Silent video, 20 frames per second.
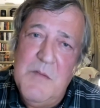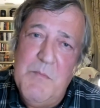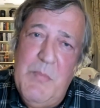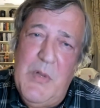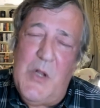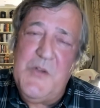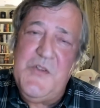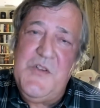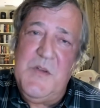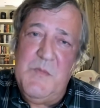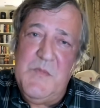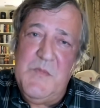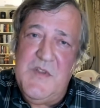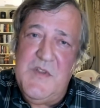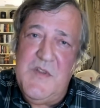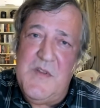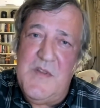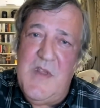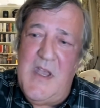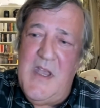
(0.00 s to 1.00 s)

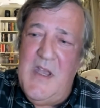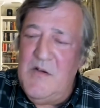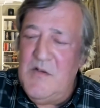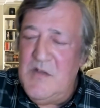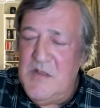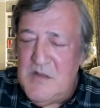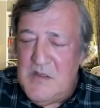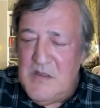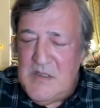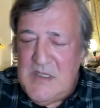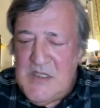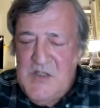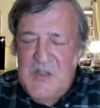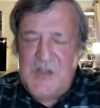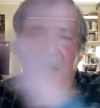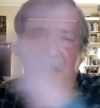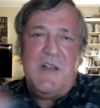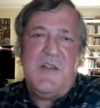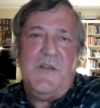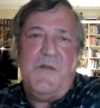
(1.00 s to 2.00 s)
blossoms there and
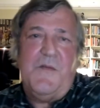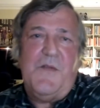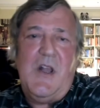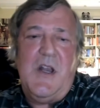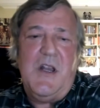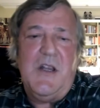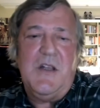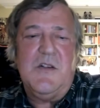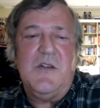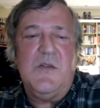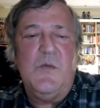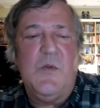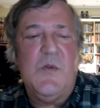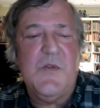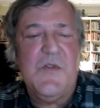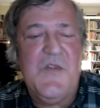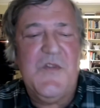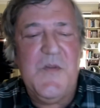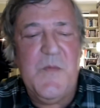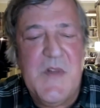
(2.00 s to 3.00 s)
insects are flying
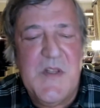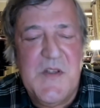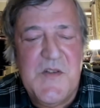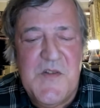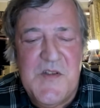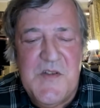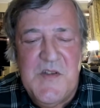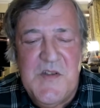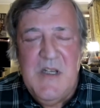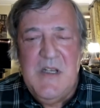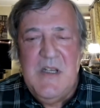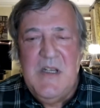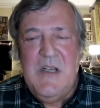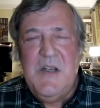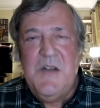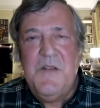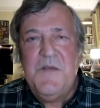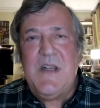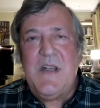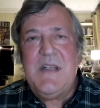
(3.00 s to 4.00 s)
towards them. There's this
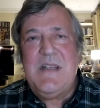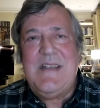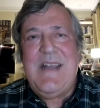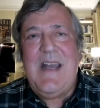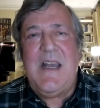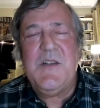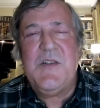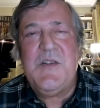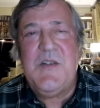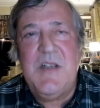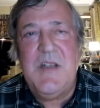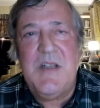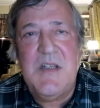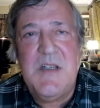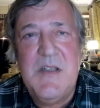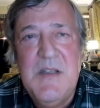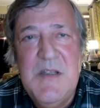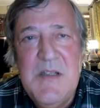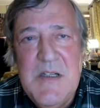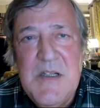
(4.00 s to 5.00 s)

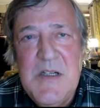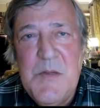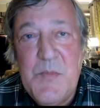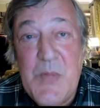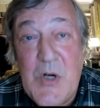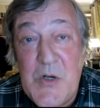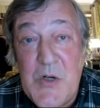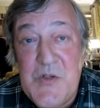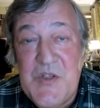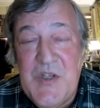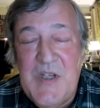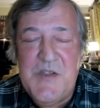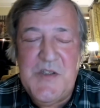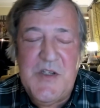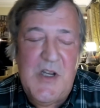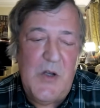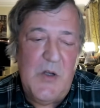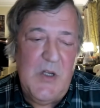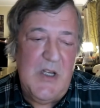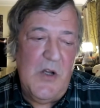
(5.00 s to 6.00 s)
fantastic process
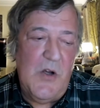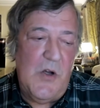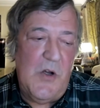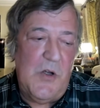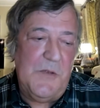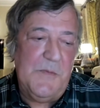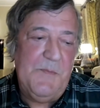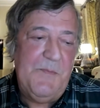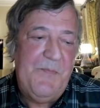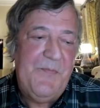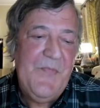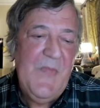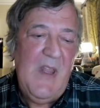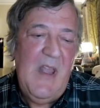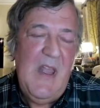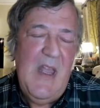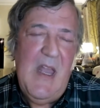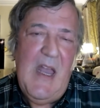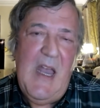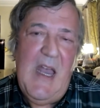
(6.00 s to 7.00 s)
going on.
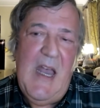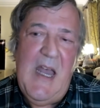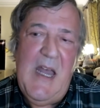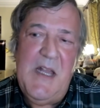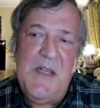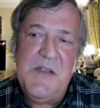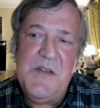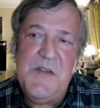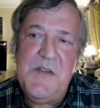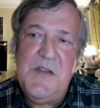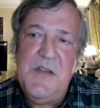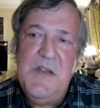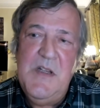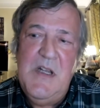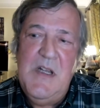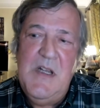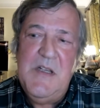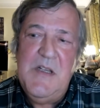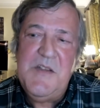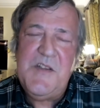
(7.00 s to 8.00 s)
And
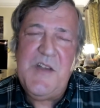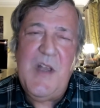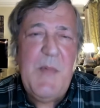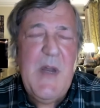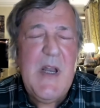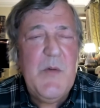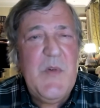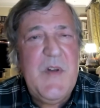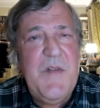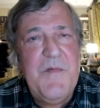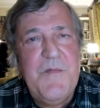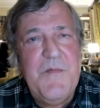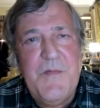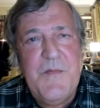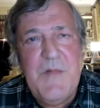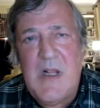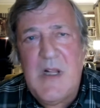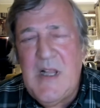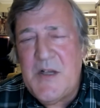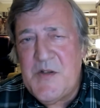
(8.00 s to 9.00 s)
somehow we've
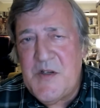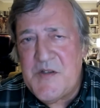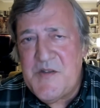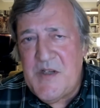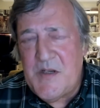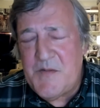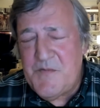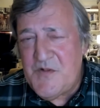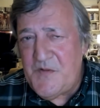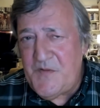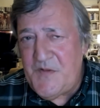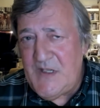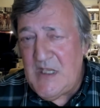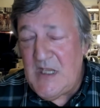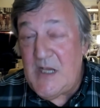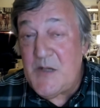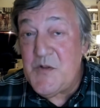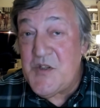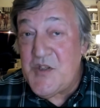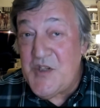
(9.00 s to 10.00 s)
allowed ourselves to feel
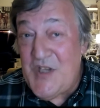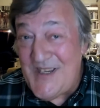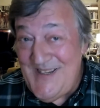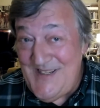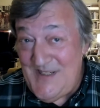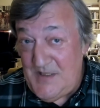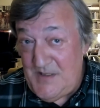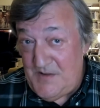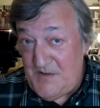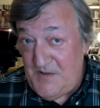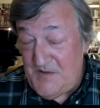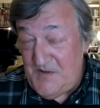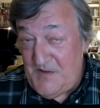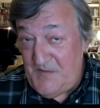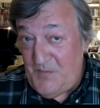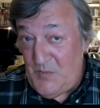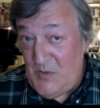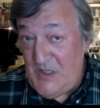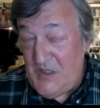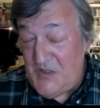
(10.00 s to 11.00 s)
outside it, as
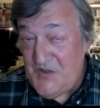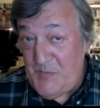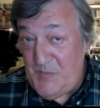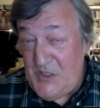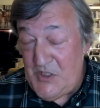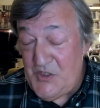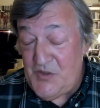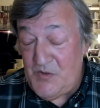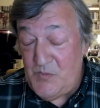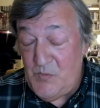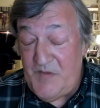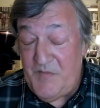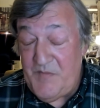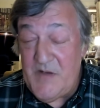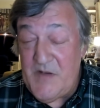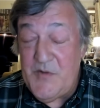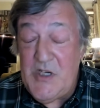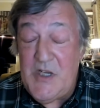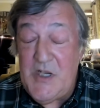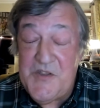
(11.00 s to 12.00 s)
if we are special. We've
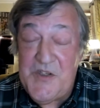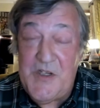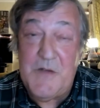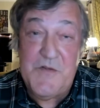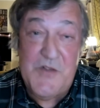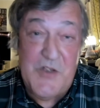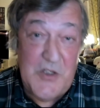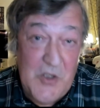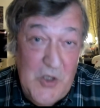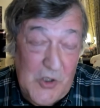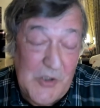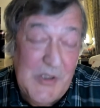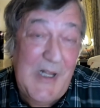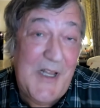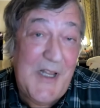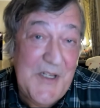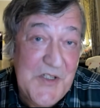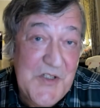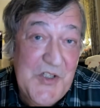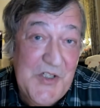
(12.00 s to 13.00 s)
given ourselves a
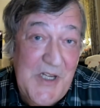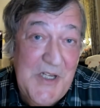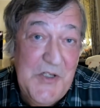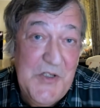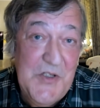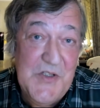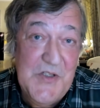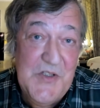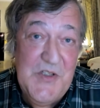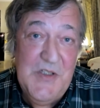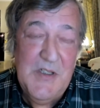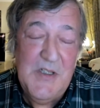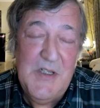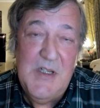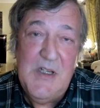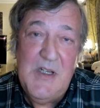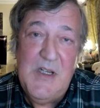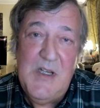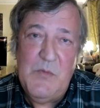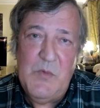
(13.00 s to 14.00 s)
godlike status,
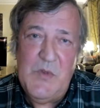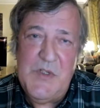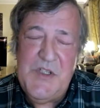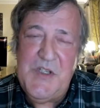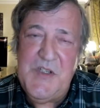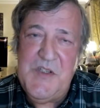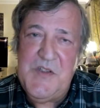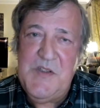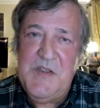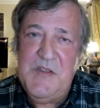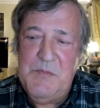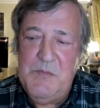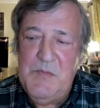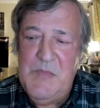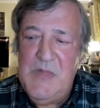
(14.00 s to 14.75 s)
which is